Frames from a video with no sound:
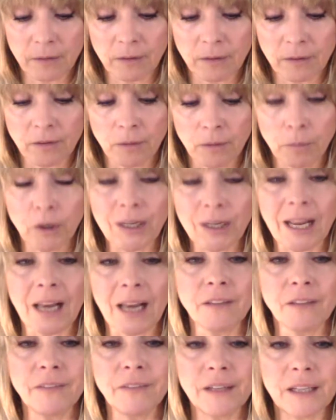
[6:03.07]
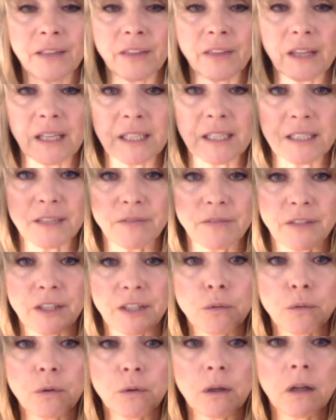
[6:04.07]
it's about elevating the
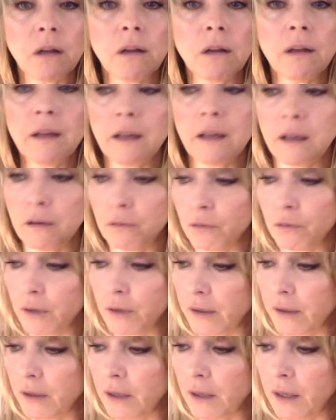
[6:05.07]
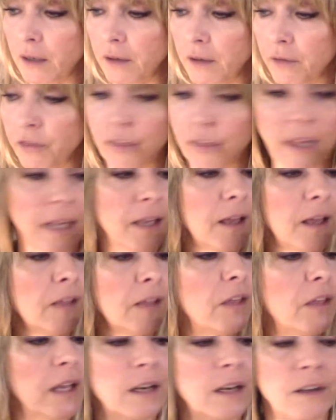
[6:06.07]
individual uh, thinking,
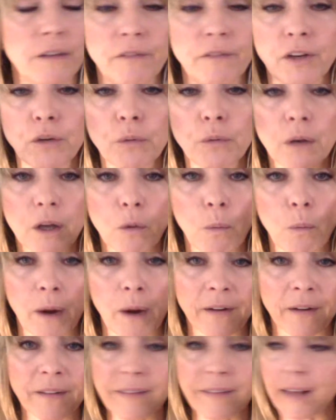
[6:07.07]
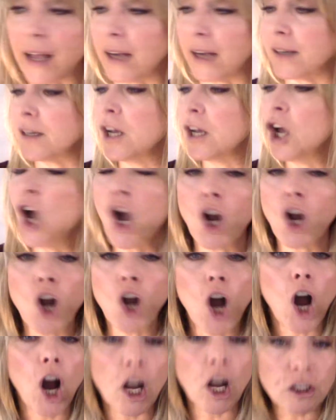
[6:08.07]
the individual awareness and
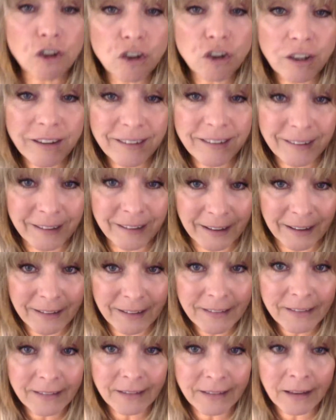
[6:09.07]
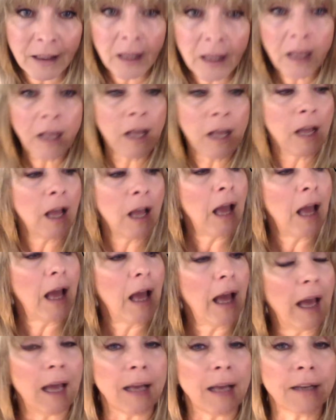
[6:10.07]
consciousness,
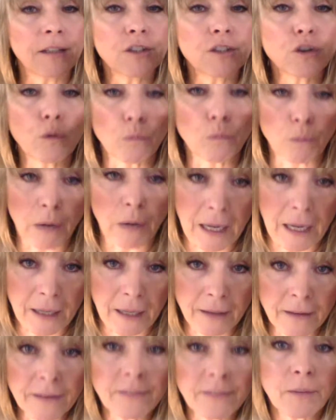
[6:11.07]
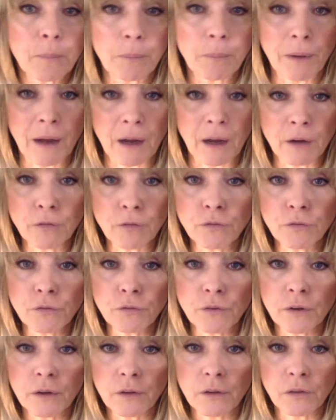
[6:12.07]
and to rise
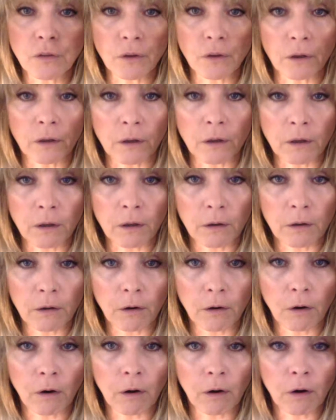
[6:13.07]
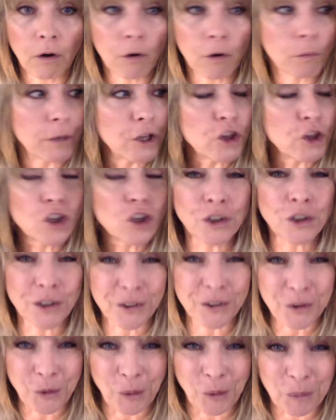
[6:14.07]
above the
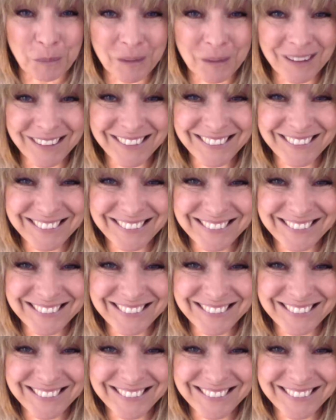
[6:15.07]
original normal